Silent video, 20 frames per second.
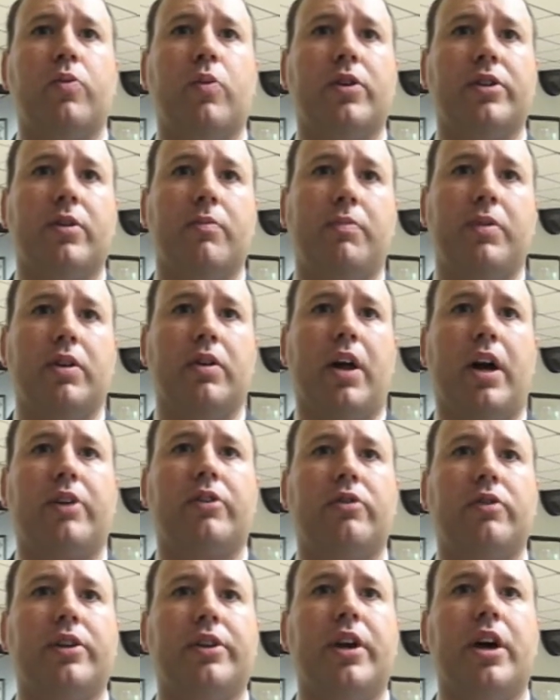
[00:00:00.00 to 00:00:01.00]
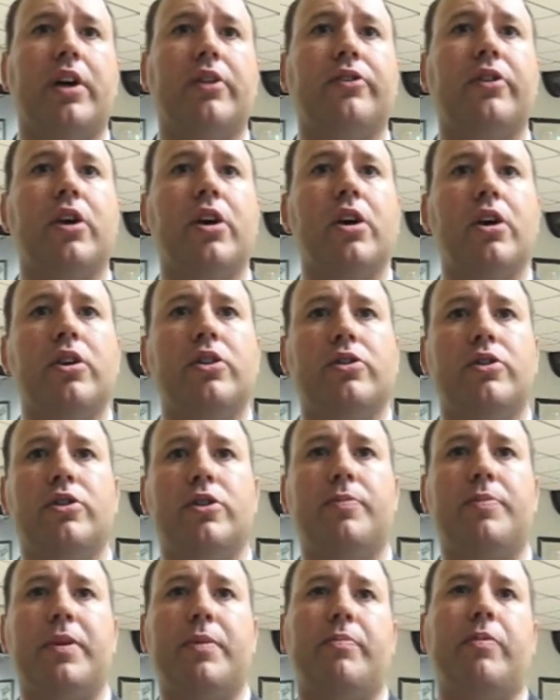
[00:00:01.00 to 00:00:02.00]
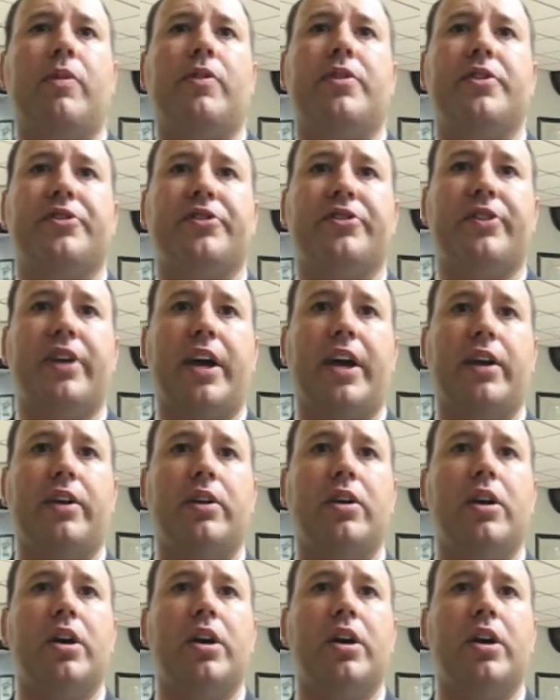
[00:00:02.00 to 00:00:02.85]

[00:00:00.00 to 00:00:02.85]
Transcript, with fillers: what the bill actually does to the people of this state,